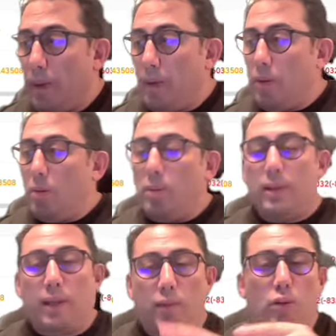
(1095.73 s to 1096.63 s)
But
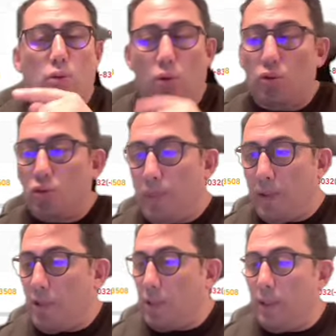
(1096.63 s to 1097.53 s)
he will close,
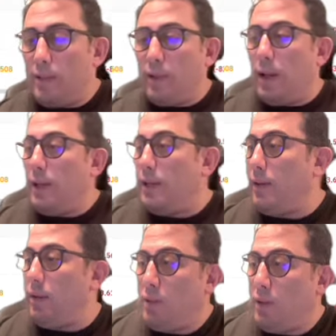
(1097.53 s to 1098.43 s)
especially this
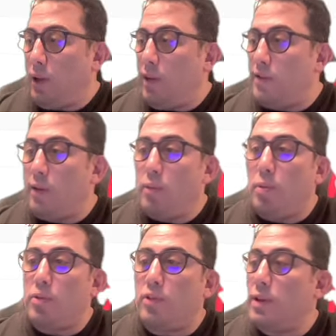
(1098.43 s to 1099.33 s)
ID,
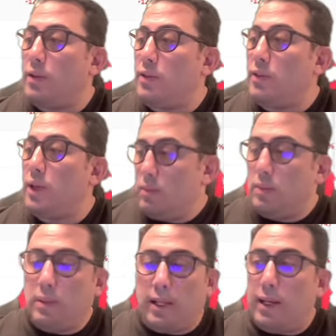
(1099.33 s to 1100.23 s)
87% is
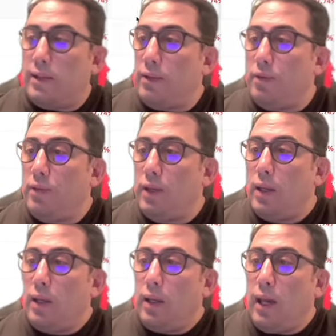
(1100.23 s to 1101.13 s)
negative
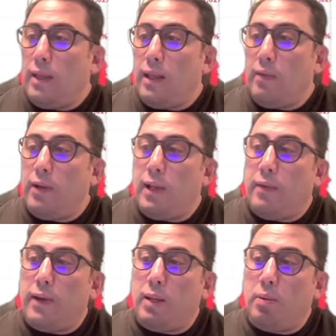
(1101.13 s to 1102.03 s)
and av
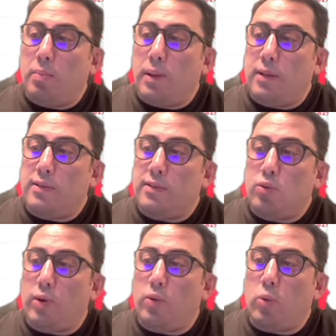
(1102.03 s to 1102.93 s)
available balance is
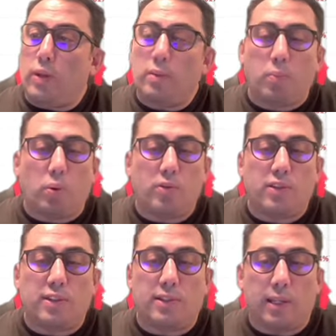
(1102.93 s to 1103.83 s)

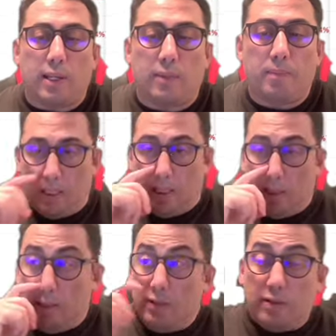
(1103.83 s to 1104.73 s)
21.69.
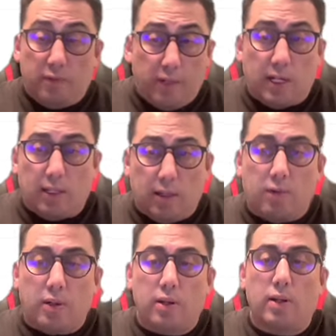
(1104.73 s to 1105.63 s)
This is a very clever
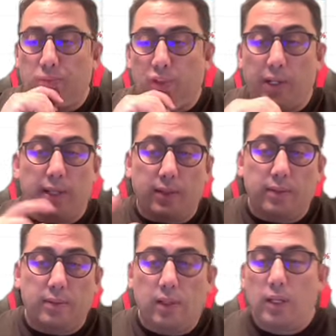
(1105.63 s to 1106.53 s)
uh, trader
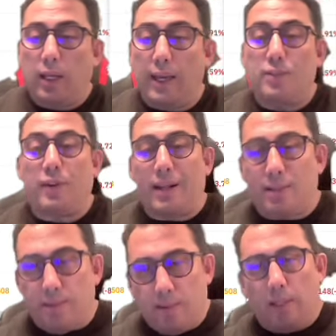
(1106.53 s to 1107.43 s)
as far
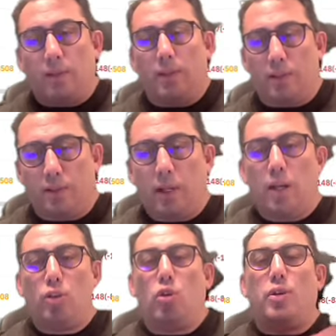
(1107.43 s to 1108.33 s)
as in this
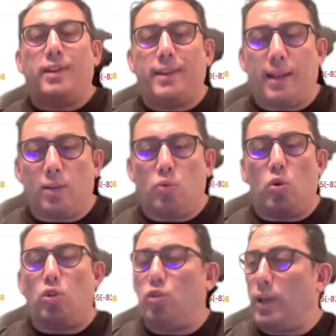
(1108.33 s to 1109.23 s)
13 days
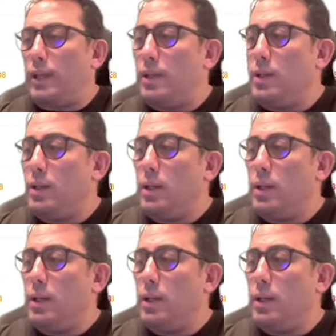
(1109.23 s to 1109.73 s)
work together.